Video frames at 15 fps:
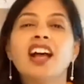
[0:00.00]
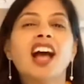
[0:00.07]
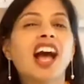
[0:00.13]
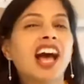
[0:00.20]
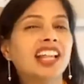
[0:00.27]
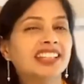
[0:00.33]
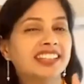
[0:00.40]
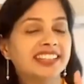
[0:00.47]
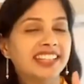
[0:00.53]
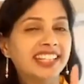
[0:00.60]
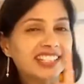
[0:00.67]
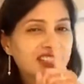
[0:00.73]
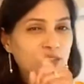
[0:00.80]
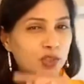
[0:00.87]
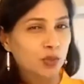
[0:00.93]
And
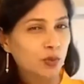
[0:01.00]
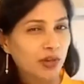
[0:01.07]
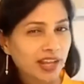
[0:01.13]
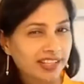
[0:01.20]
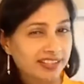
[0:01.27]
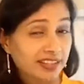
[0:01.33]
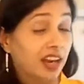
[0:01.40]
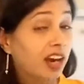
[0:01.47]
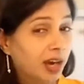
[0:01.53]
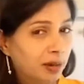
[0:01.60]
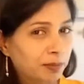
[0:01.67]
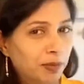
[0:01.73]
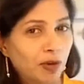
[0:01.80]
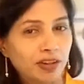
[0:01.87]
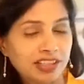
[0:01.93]
this today's
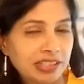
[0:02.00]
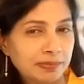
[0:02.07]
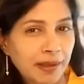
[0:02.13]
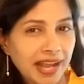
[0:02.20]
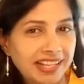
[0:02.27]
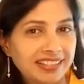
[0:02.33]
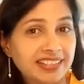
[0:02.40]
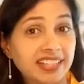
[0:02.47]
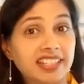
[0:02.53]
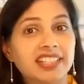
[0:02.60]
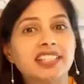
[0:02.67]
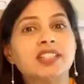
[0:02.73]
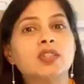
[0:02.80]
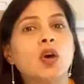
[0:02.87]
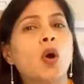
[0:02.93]
herb or spice, it
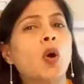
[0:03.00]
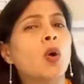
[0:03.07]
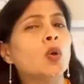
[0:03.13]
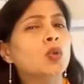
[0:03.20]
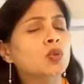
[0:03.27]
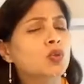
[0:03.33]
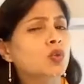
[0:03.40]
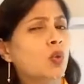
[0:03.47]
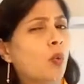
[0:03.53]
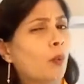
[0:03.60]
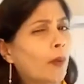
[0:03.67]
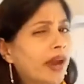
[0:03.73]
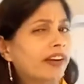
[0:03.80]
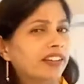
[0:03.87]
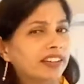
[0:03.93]
is also
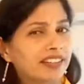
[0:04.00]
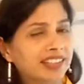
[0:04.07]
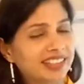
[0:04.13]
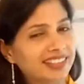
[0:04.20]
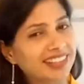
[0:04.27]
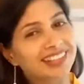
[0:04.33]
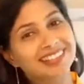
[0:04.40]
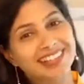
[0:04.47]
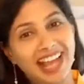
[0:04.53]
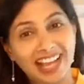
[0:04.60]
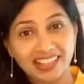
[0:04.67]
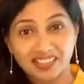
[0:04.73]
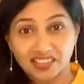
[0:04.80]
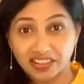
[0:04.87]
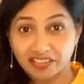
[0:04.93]
very rich in
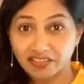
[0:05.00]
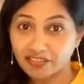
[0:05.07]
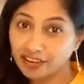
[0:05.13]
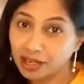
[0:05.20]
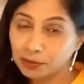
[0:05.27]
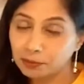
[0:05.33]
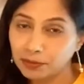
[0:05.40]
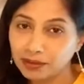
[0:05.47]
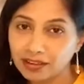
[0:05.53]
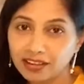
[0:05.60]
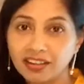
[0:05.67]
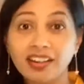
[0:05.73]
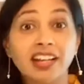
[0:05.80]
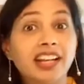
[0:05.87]
dietary fiber.